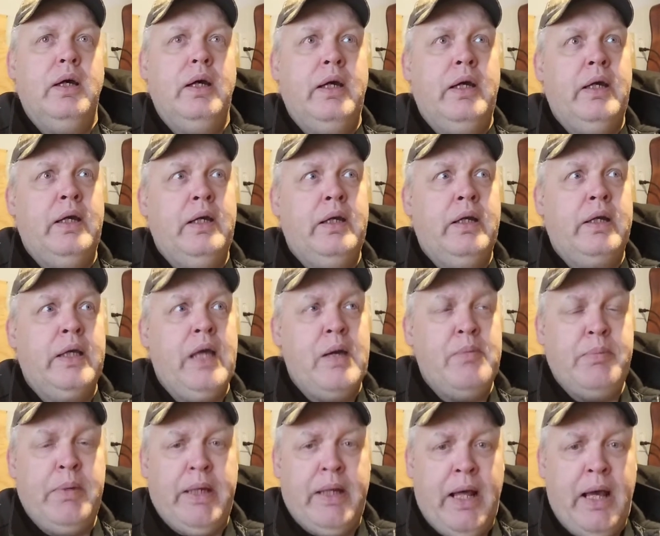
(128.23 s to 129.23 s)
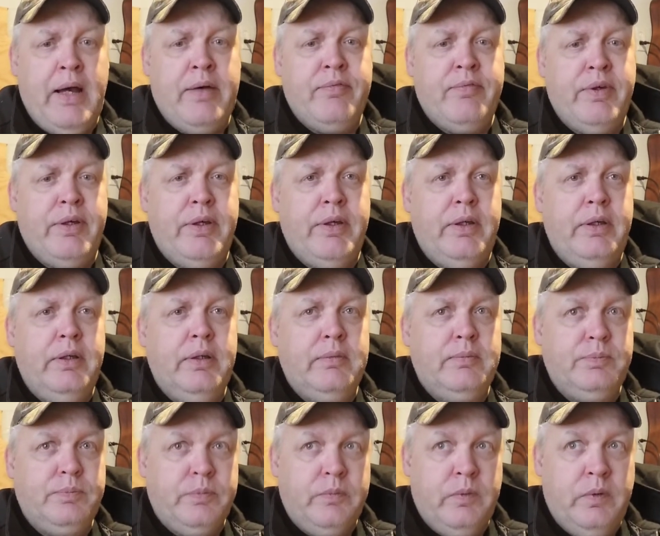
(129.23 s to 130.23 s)
And they gave me an IV,
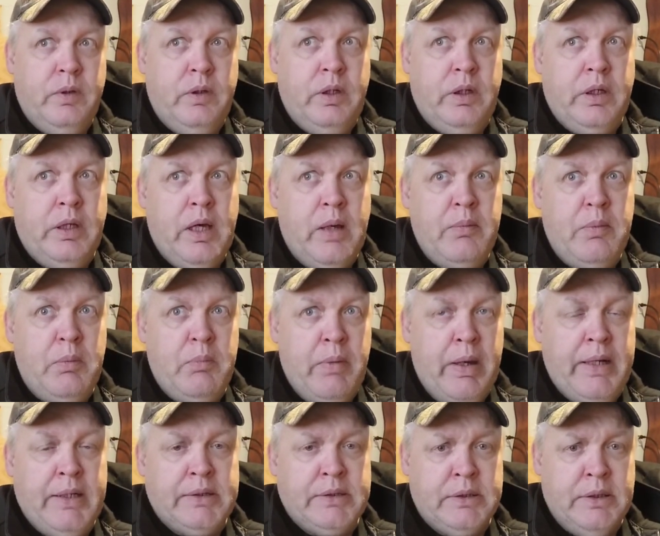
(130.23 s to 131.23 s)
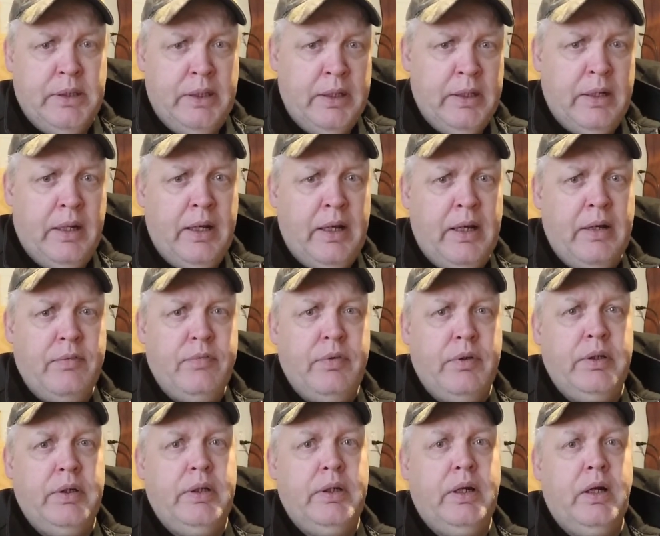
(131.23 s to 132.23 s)
and they gave me medicine in the IV,